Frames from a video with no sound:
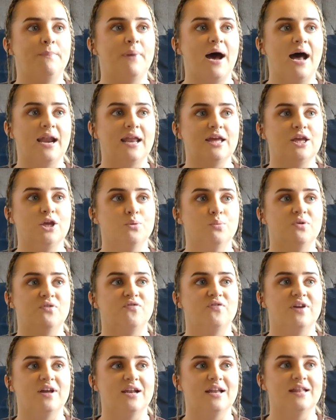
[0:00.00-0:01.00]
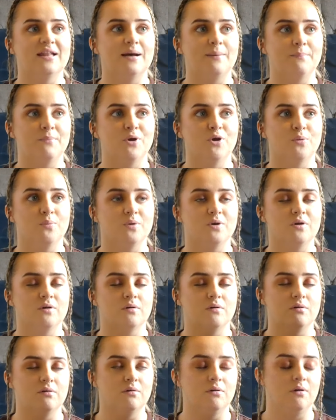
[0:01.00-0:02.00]
panic you would feel in that moment.
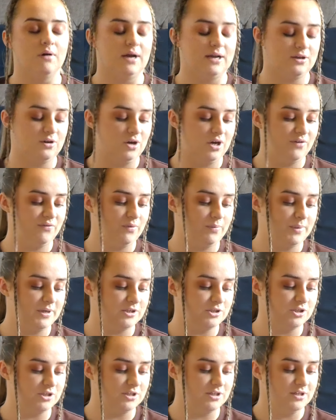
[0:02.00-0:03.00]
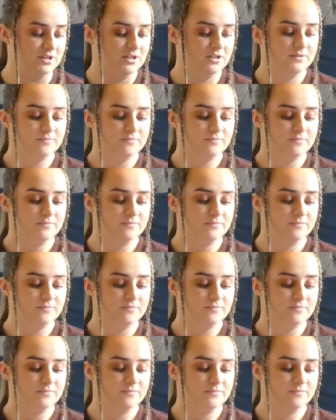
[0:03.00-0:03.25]
Oh, I can't even imagine.